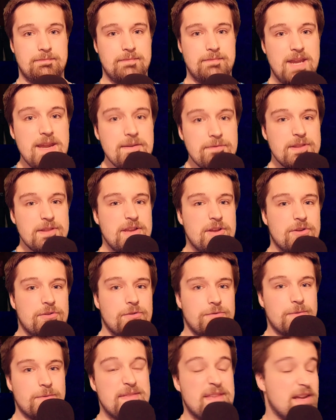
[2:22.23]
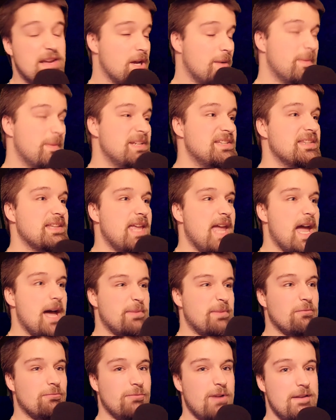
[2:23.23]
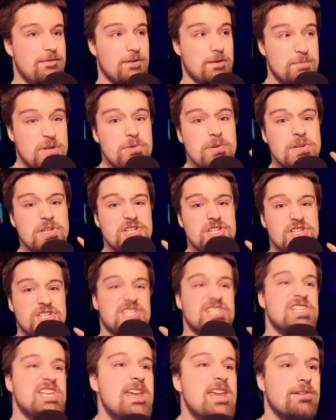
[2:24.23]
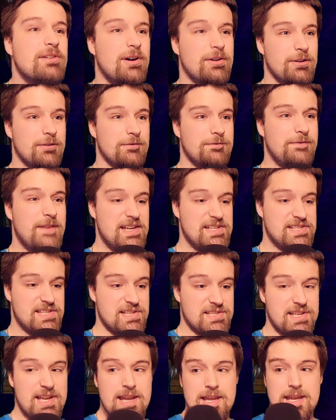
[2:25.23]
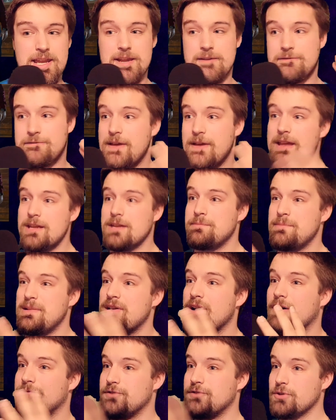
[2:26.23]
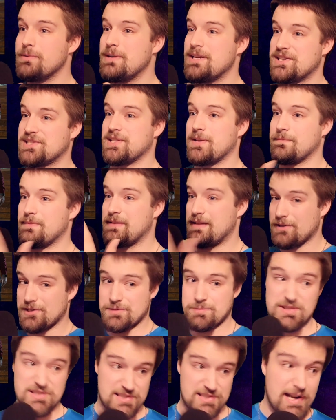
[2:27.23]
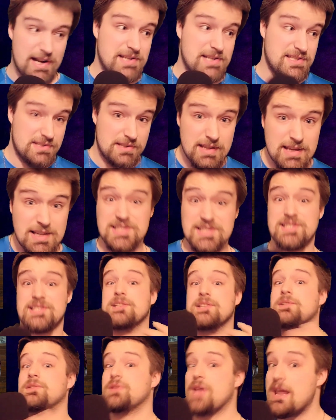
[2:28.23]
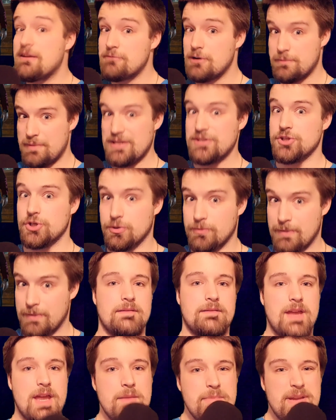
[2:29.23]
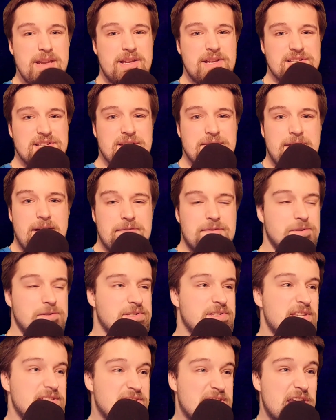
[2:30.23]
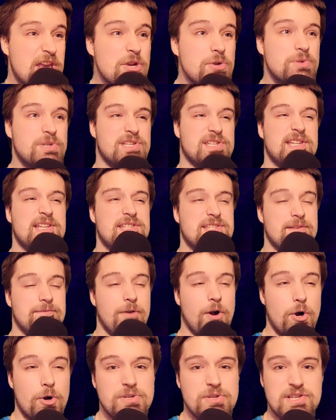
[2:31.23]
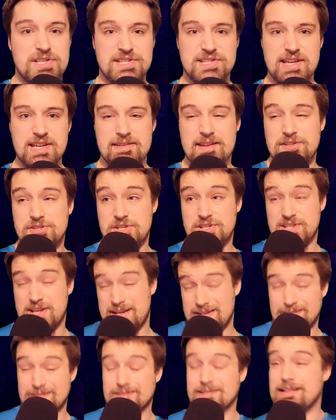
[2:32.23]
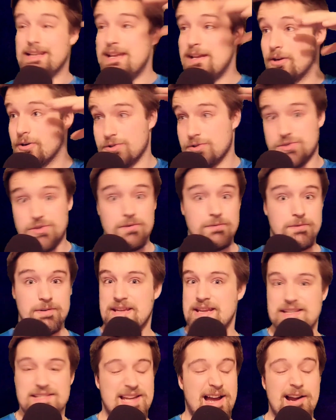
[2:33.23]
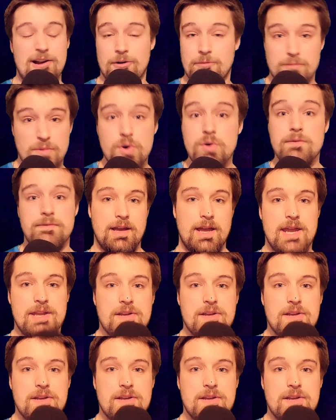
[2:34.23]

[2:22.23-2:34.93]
Even the other three that come into the cabin with him, you could just see it on their faces. If they could be off doing something else besides this, they would be doing And because of that, there's this huge sense of urgency that just kind of lingers over the entire movie.